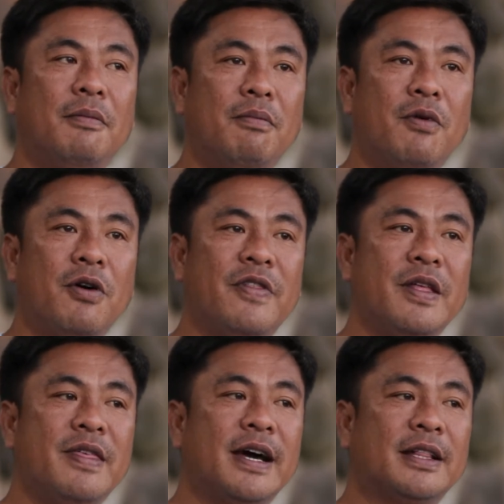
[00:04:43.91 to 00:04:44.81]
More
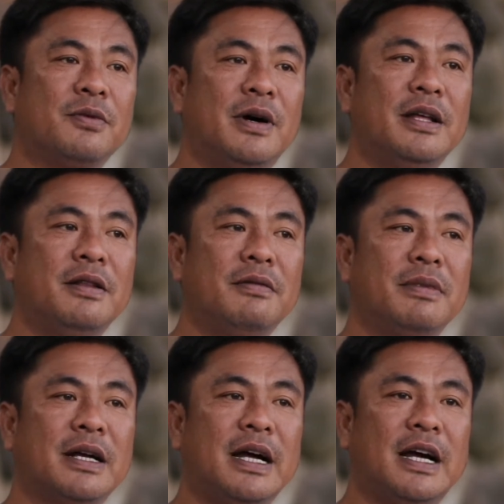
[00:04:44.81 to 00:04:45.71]
than that
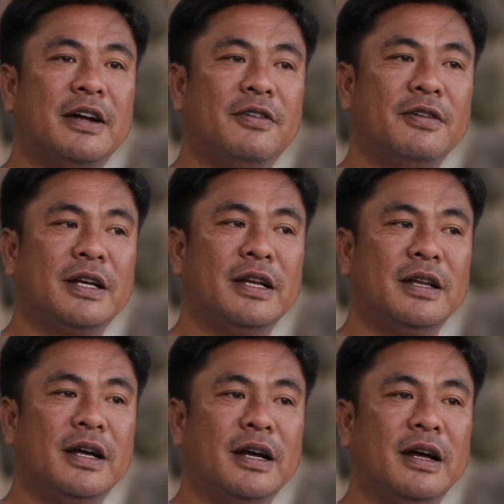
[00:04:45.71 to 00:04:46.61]
one, magkakaroon ka
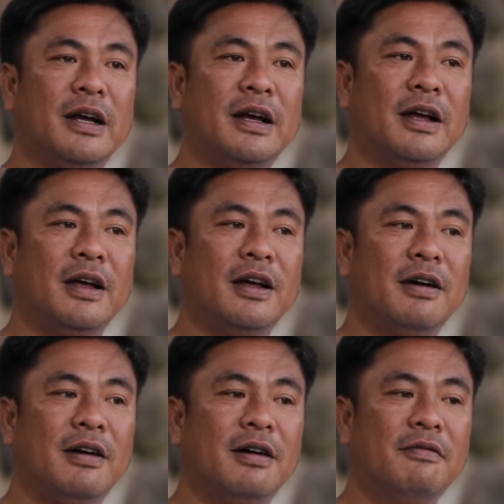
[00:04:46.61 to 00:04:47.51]
na ng
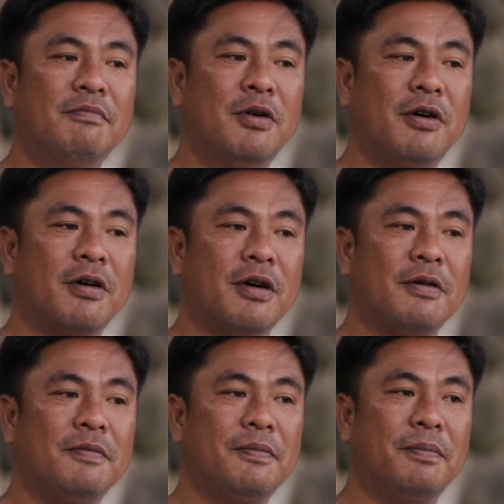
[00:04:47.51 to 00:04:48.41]

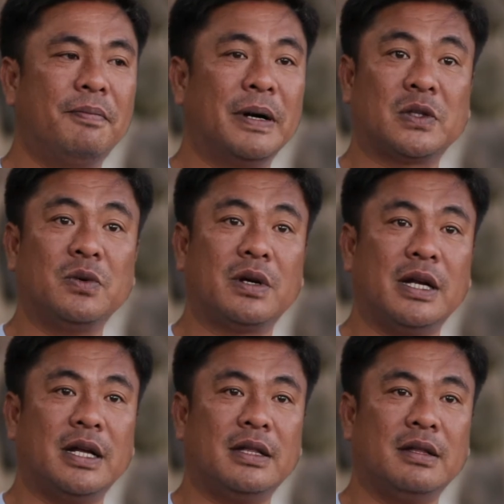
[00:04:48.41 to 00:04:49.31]
more
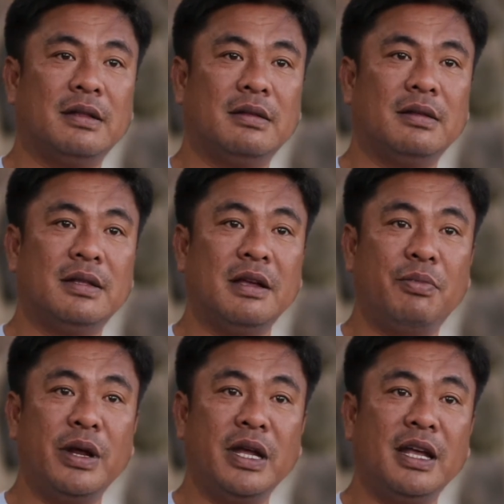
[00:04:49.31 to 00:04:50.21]
basura that they
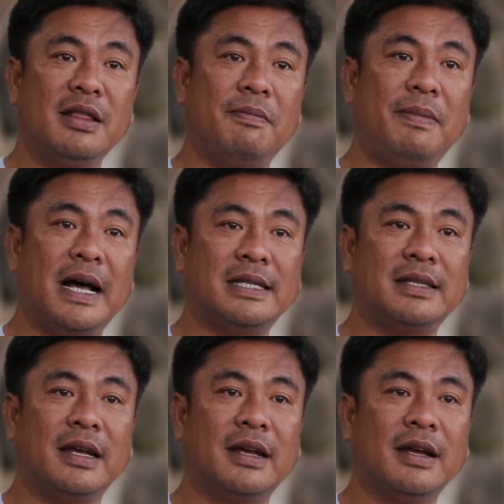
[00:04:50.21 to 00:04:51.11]
bring in, the
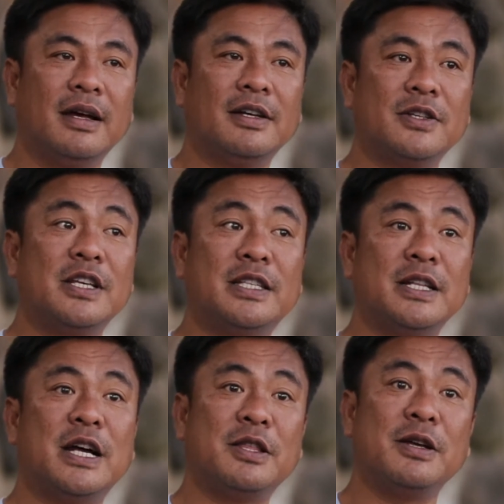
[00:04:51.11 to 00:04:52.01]
plastic. So that's
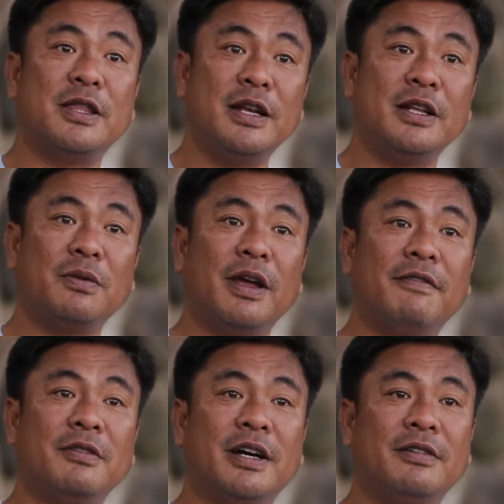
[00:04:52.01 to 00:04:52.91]
another thing that we
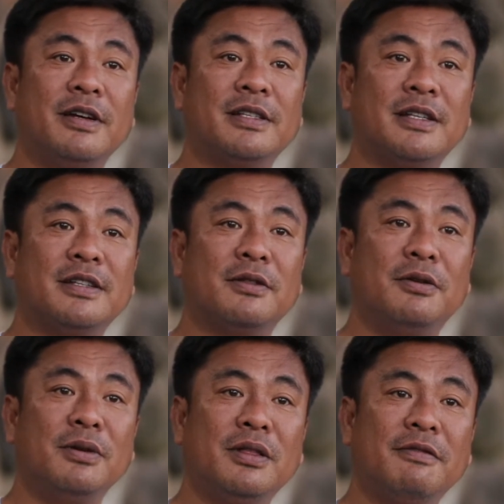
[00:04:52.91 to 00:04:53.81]
have to address. It's not
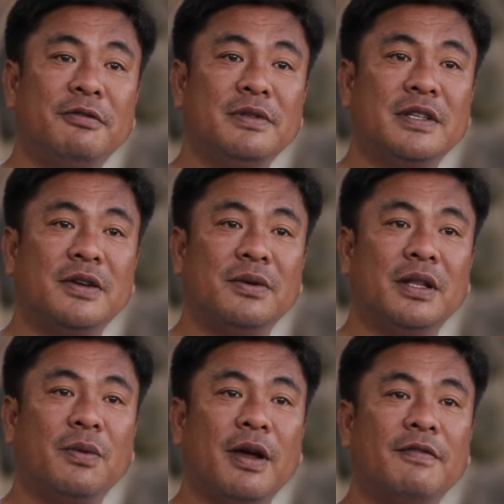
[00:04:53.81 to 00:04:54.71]
only the food
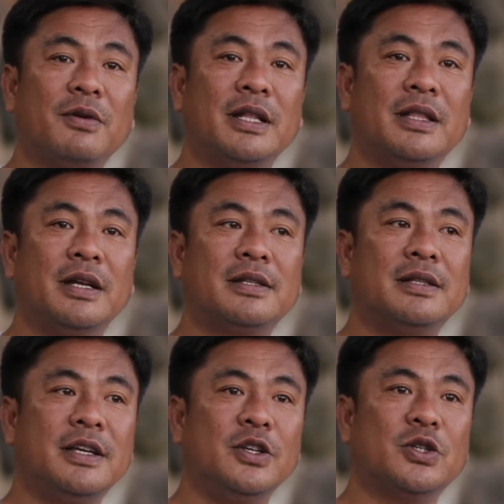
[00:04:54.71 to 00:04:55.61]
security, we have to address
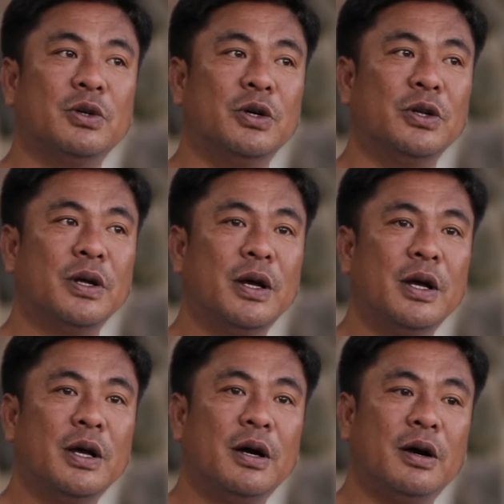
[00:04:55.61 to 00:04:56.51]
the issue on
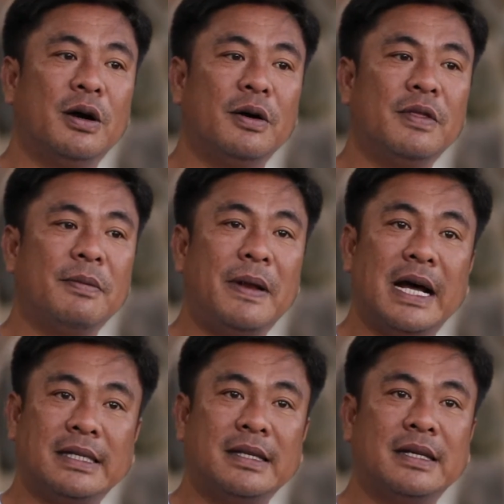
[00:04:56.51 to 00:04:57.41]
the
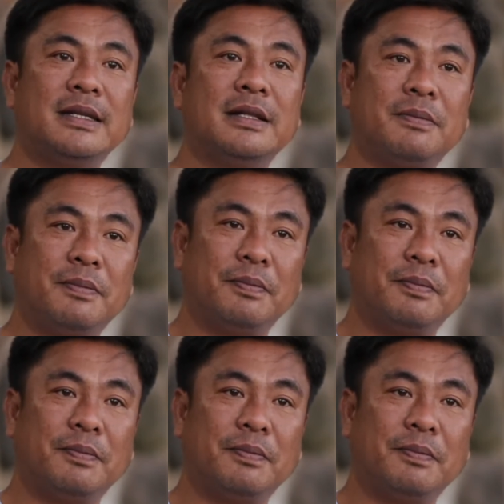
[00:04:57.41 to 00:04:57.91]
plastics that